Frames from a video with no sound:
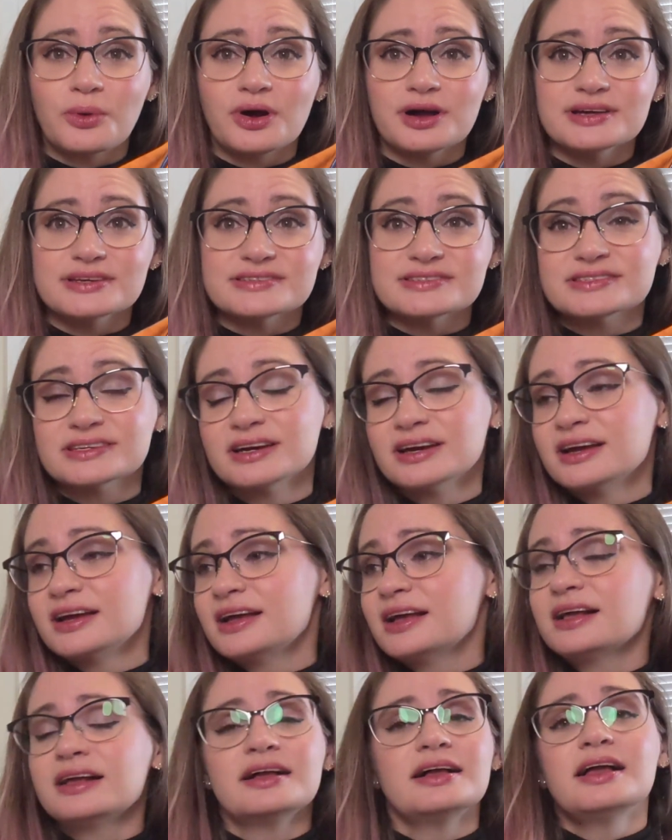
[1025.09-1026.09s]
was.
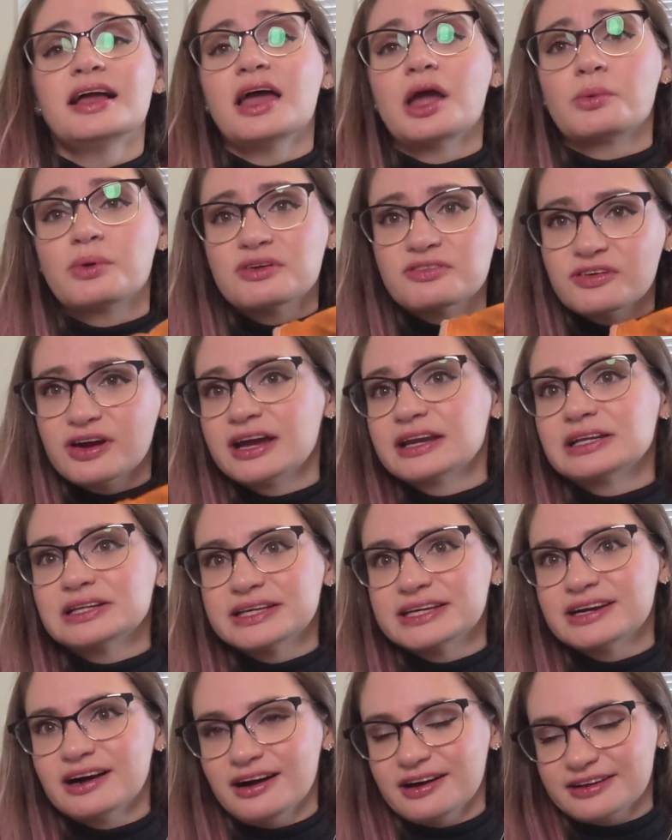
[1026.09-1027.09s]
And we
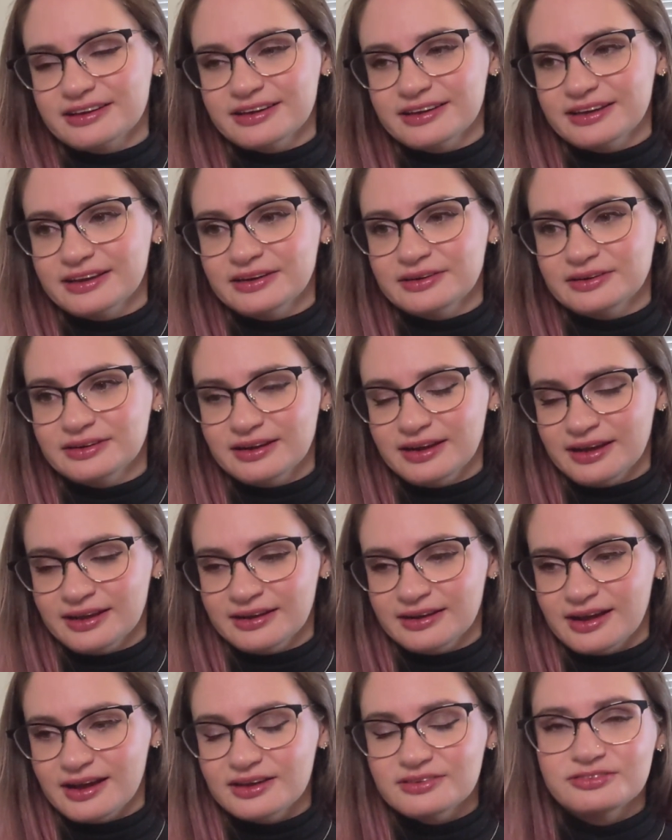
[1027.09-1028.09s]
finally got it,
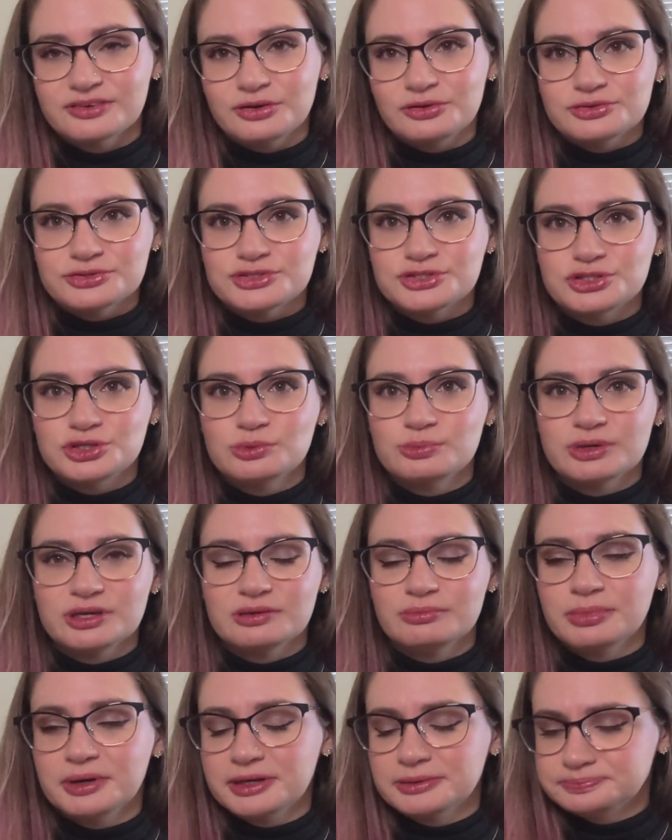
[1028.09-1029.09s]
and I felt
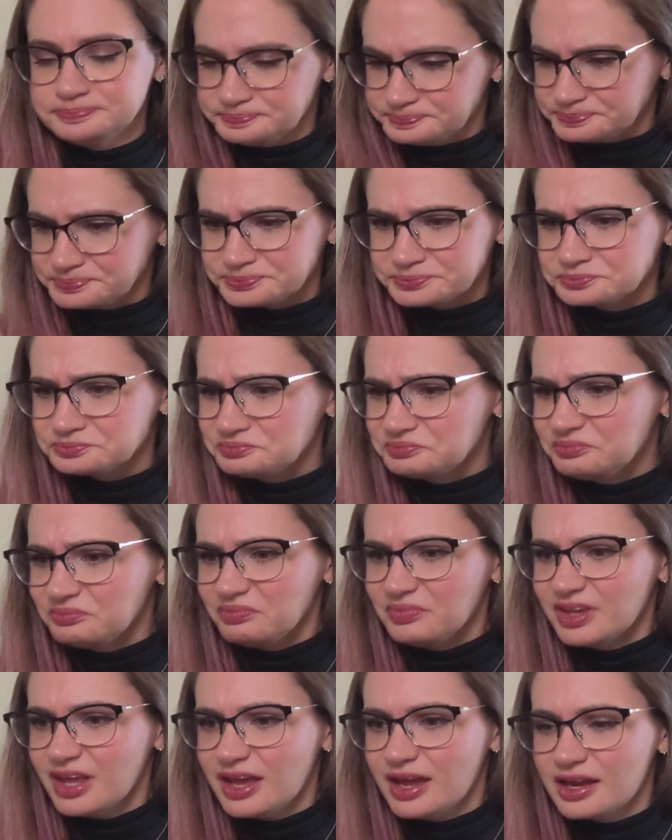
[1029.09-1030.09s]
stupid, but
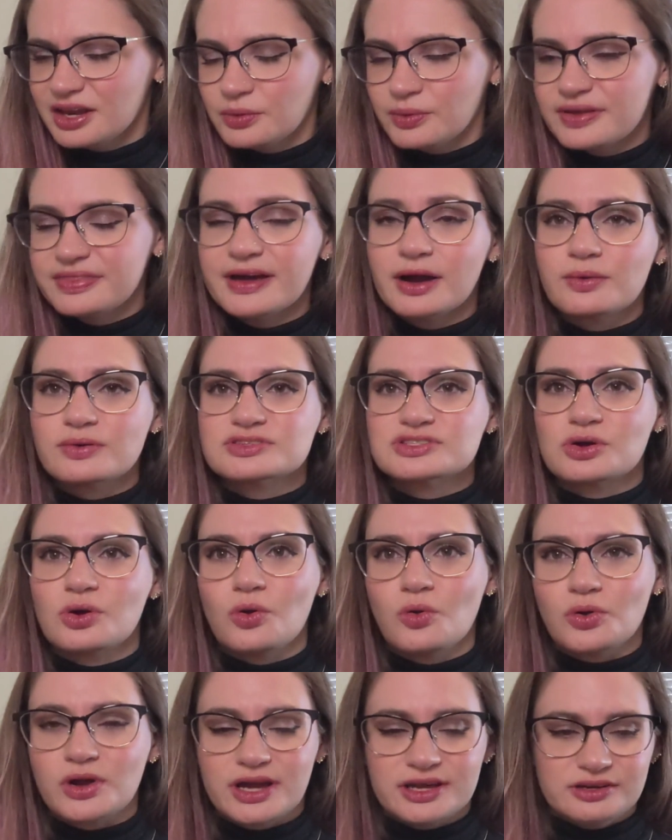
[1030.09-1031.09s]
anyway, that was a
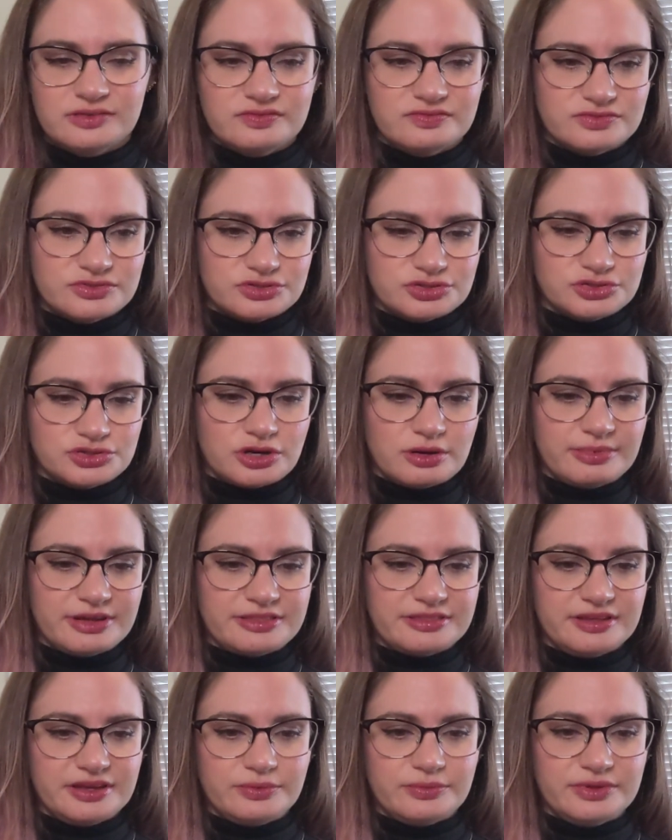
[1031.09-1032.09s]
whole kind of drama
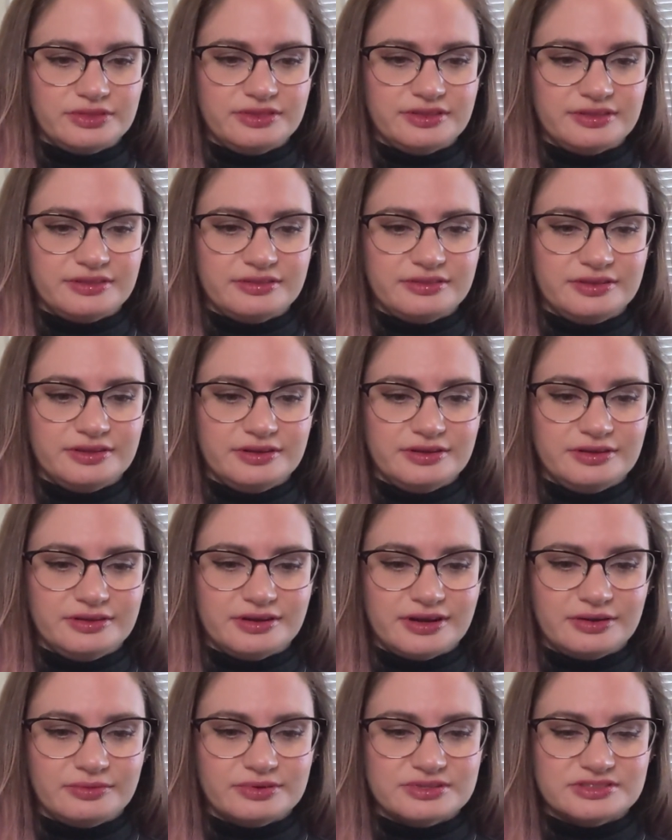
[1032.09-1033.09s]
thing with the
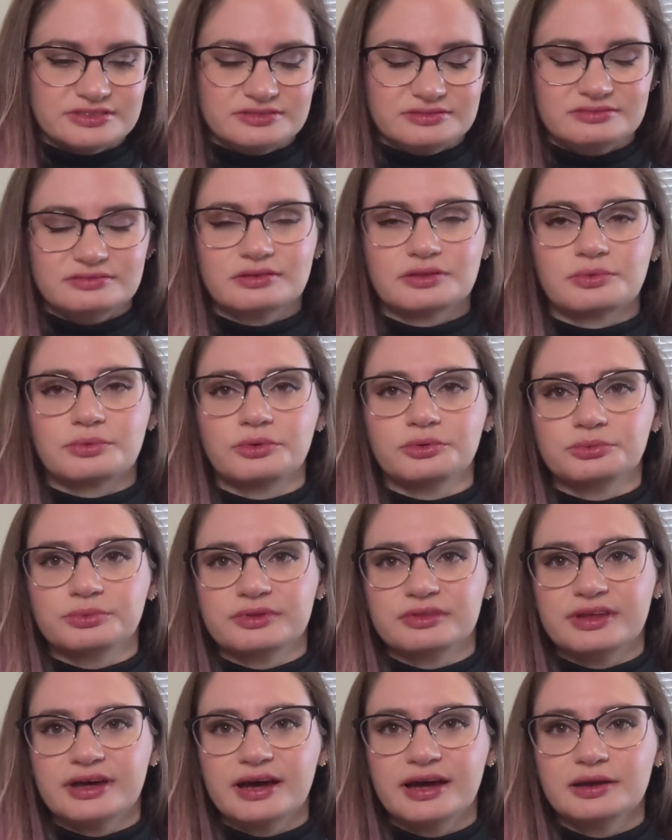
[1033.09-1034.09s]
I wasn't thrilled
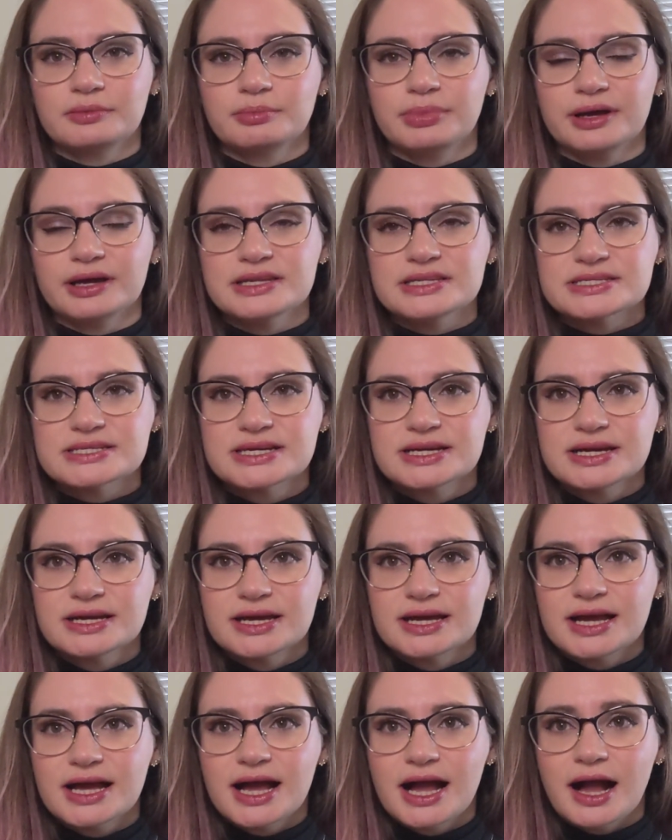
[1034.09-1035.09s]
with that, but
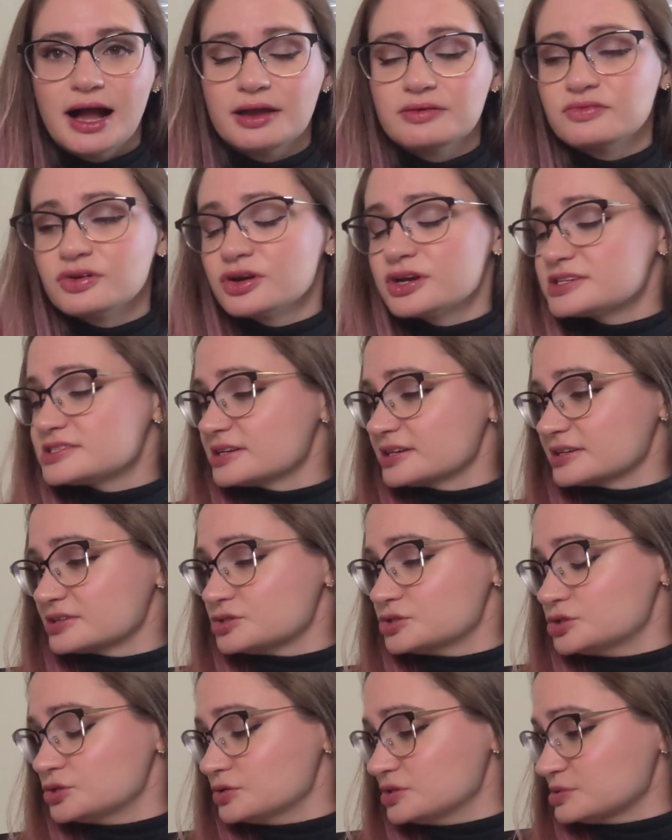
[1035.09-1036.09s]
I'm very
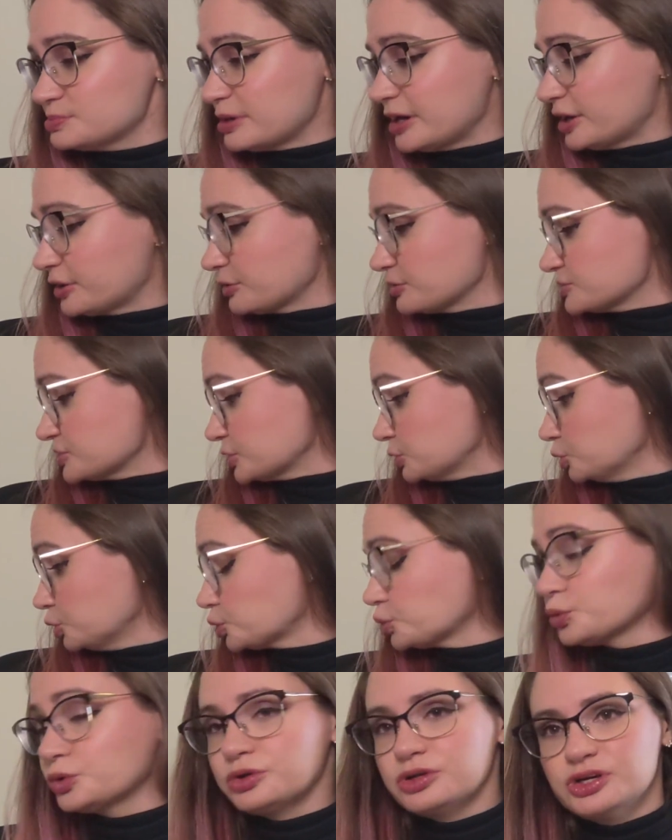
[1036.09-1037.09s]
excited to do these patterns. They
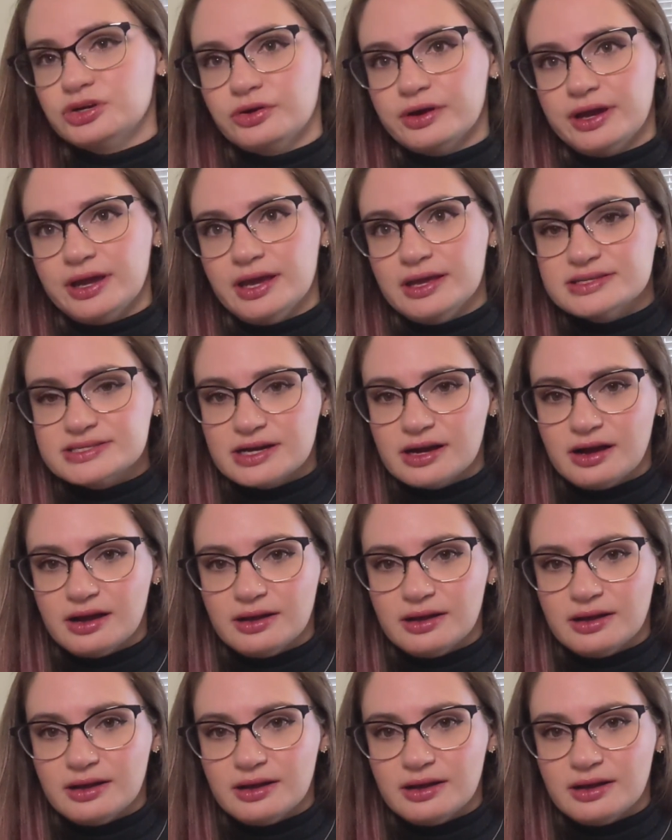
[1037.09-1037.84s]
look really great.